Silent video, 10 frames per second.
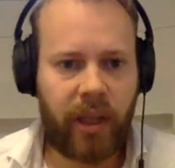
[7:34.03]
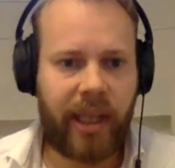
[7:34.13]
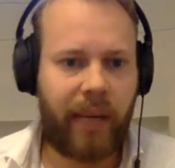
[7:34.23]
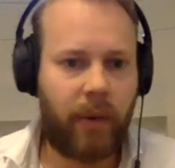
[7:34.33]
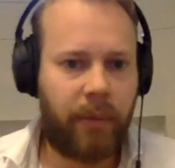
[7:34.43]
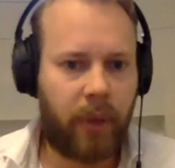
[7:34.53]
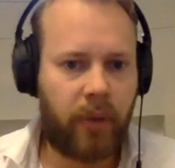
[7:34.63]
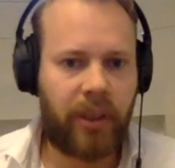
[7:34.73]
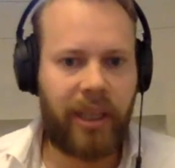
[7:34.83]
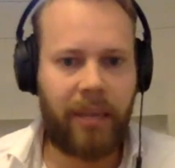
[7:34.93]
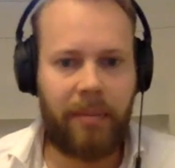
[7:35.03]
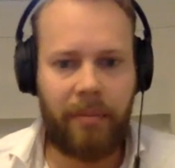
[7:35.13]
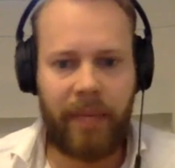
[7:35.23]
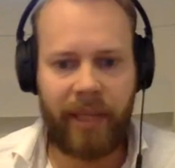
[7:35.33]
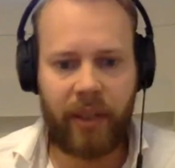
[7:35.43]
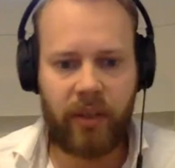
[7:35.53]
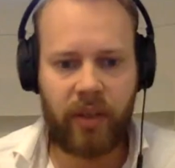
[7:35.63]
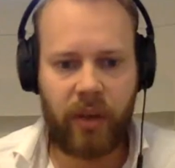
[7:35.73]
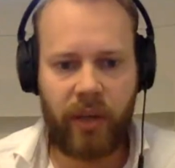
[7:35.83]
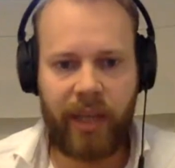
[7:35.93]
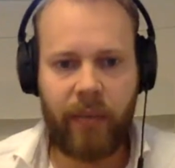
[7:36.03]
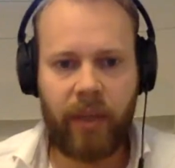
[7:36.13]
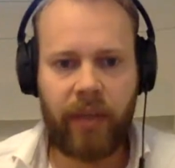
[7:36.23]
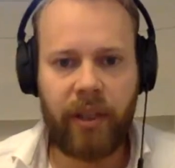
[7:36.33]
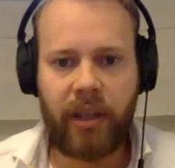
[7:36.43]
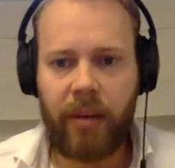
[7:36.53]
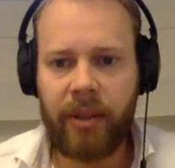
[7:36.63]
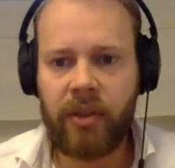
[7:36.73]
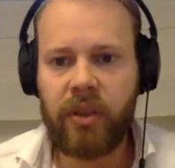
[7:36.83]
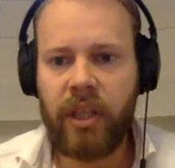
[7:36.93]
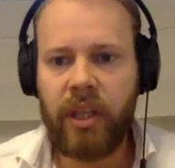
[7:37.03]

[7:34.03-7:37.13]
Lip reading: and I will post it in a bit also in one of the comments.